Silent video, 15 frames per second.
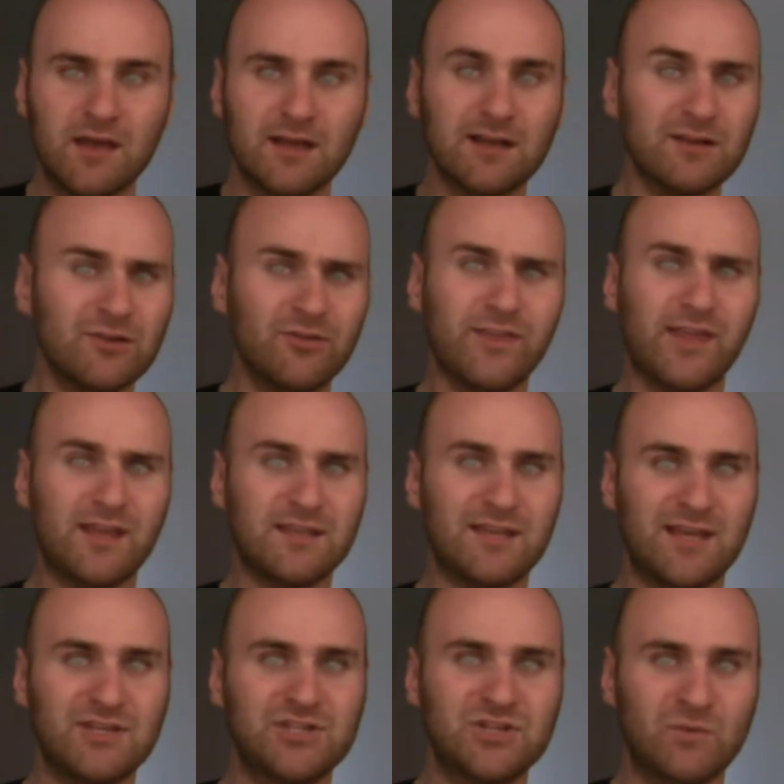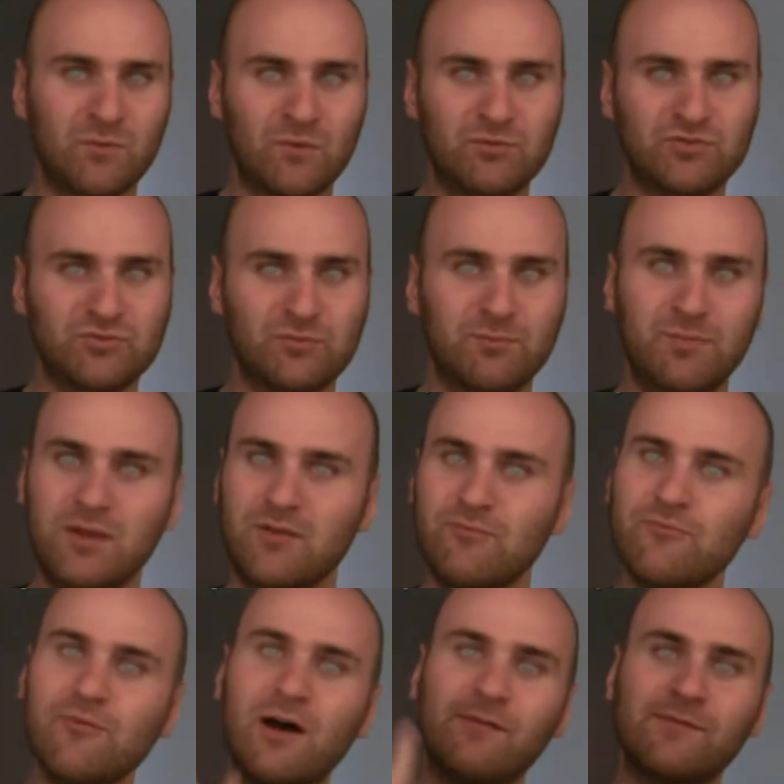click on the annotation which will be
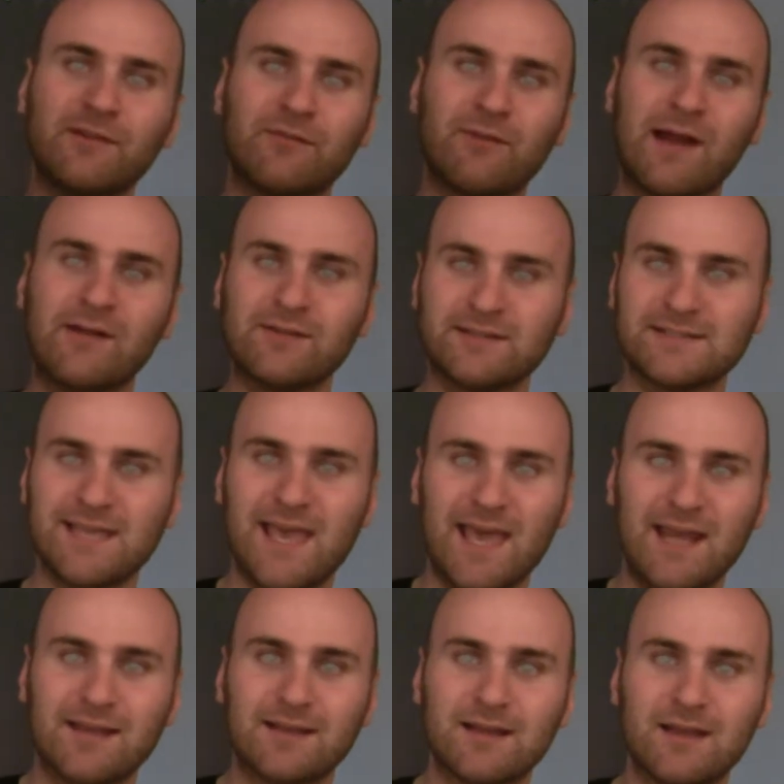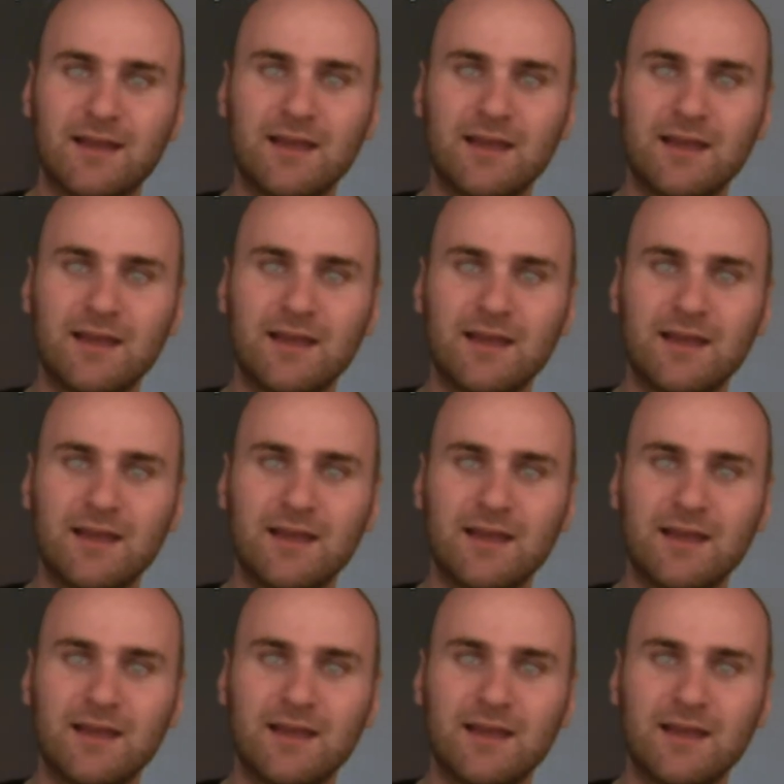roughly around its head